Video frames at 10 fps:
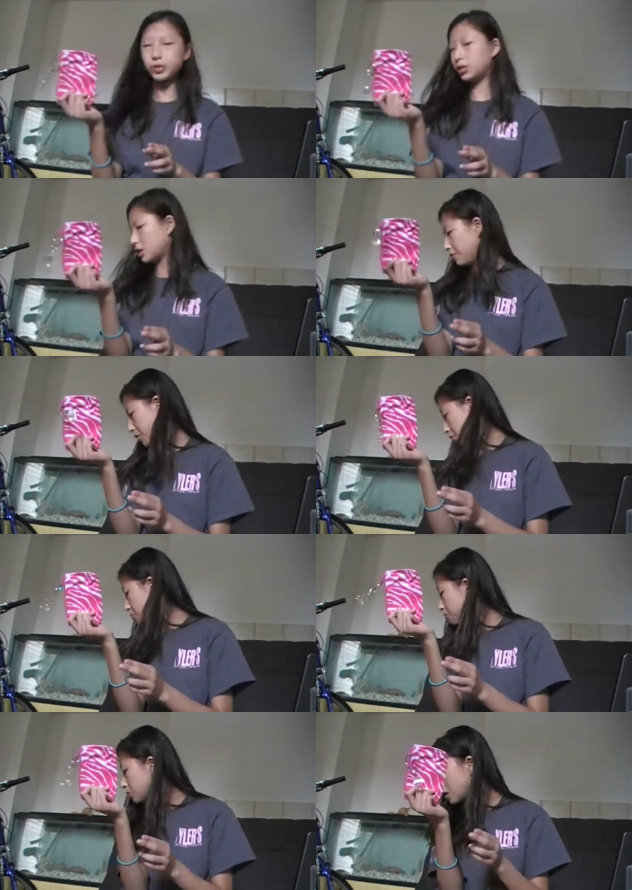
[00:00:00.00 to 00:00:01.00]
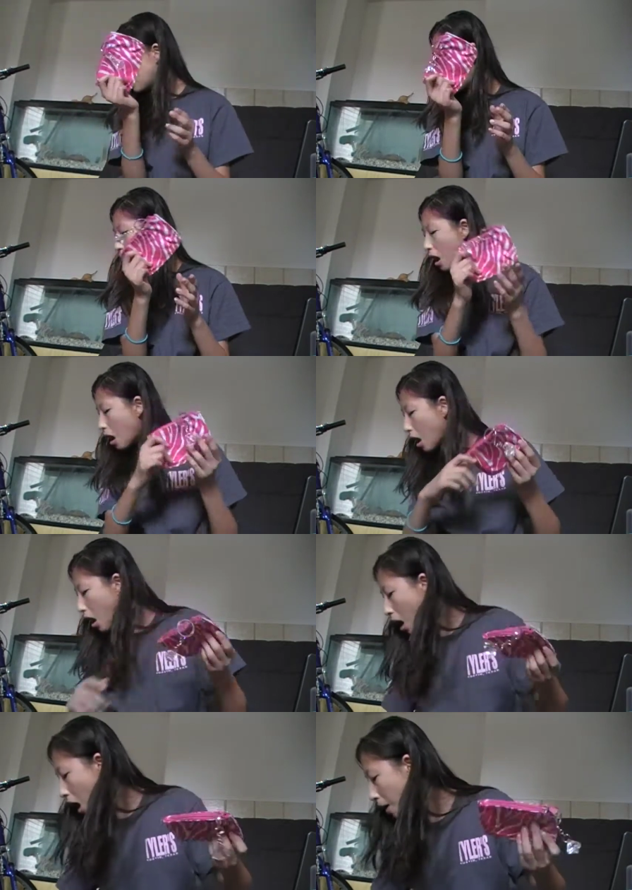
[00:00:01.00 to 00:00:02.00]
to be seven.
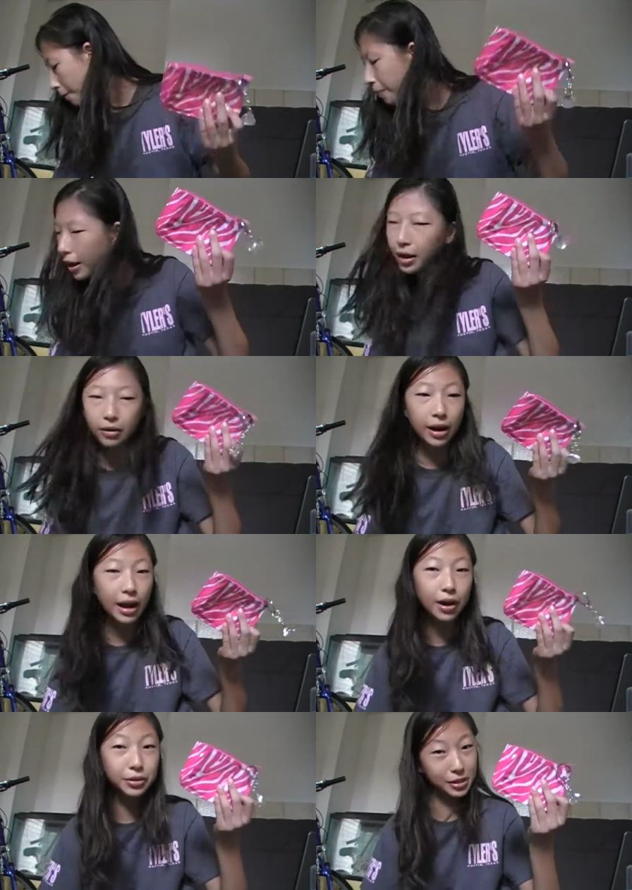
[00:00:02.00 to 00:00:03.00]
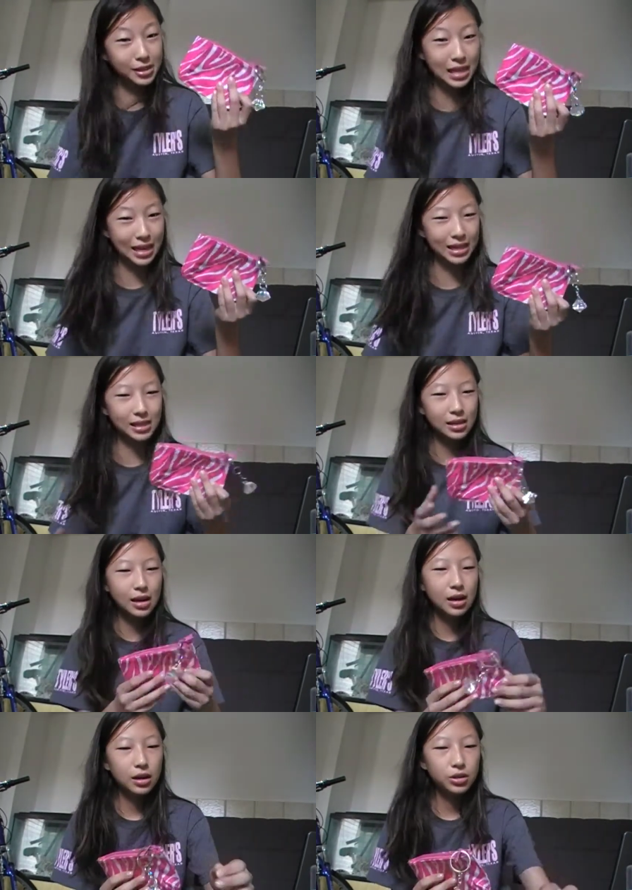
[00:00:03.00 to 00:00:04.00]
Um, but right now there's six.
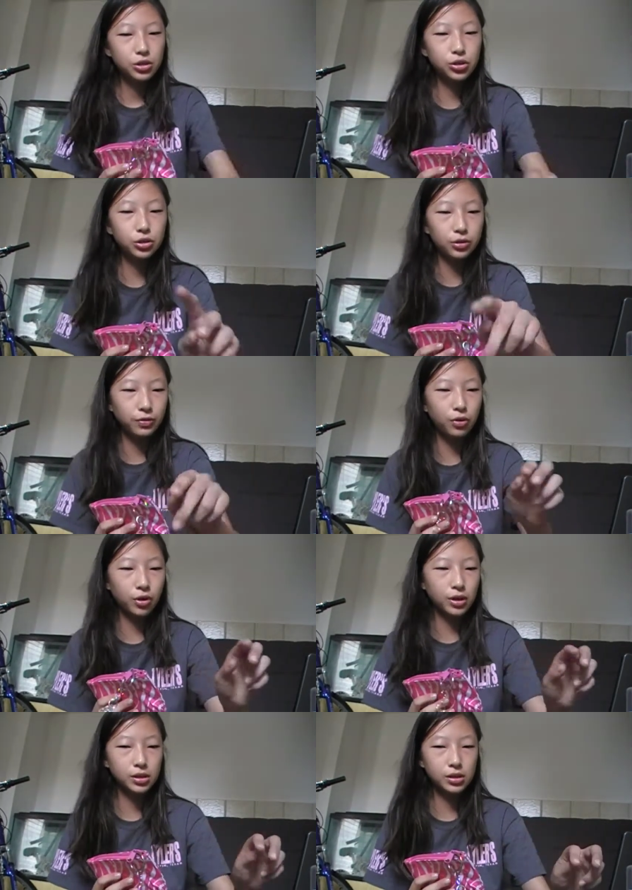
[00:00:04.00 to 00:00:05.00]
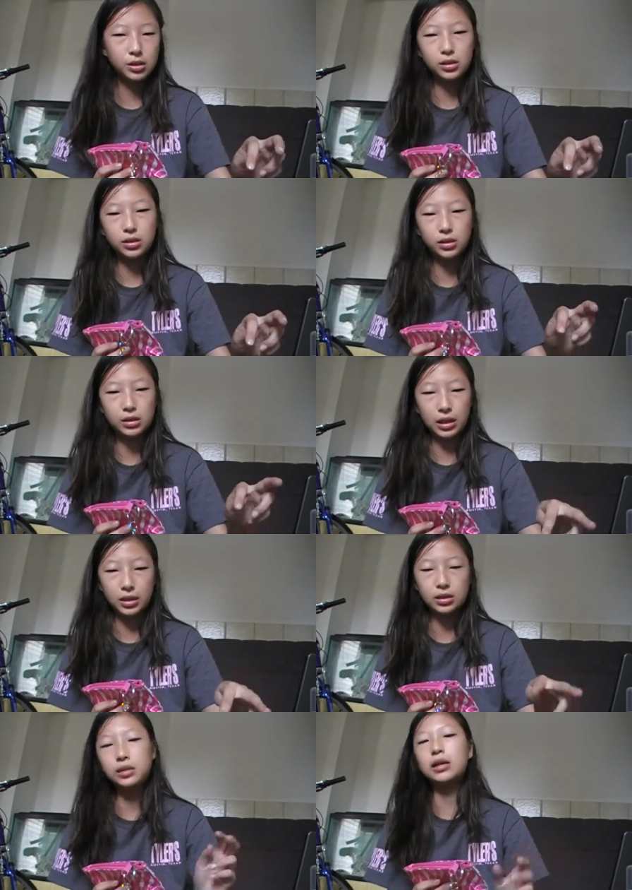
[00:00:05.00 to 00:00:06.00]
Two, four,
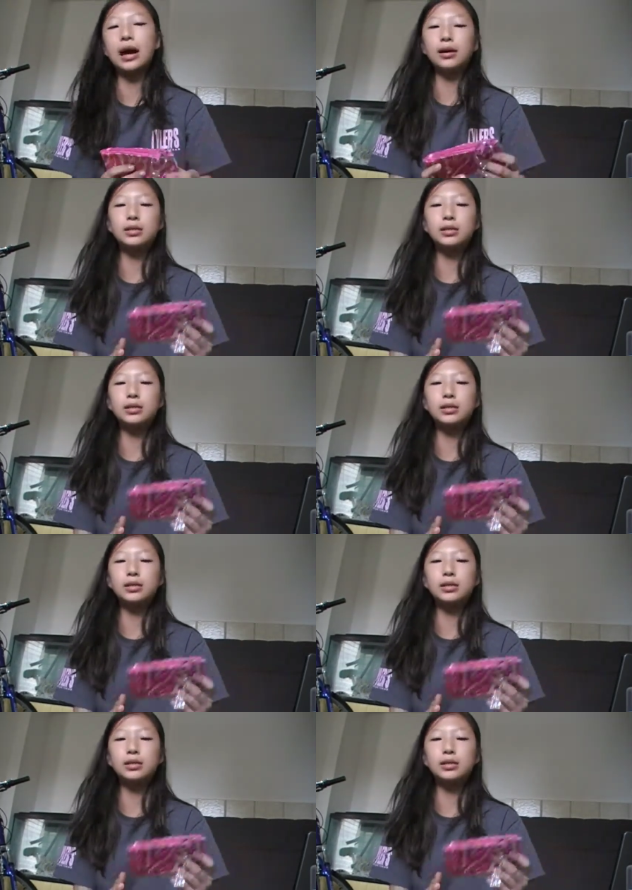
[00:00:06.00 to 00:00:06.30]
six. Yeah,